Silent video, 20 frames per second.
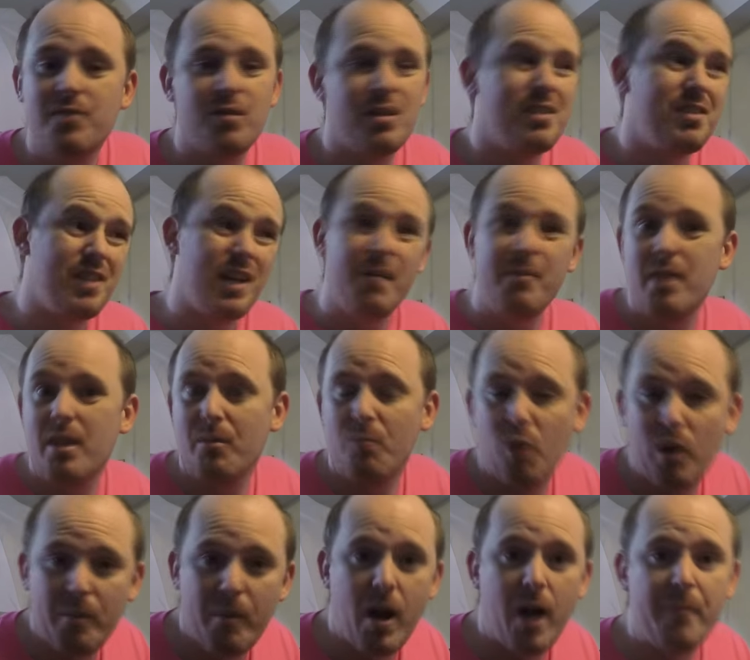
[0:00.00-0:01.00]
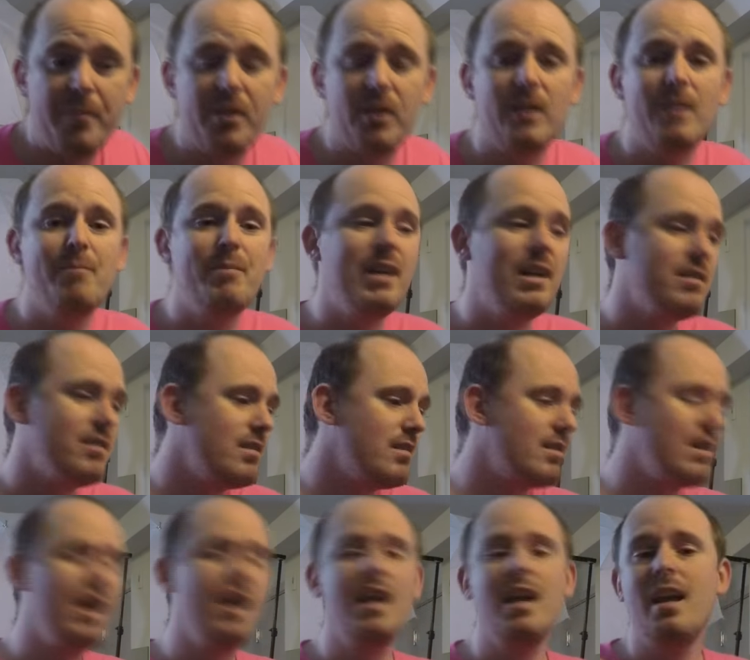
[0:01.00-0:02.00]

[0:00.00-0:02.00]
for some of the more popular buses.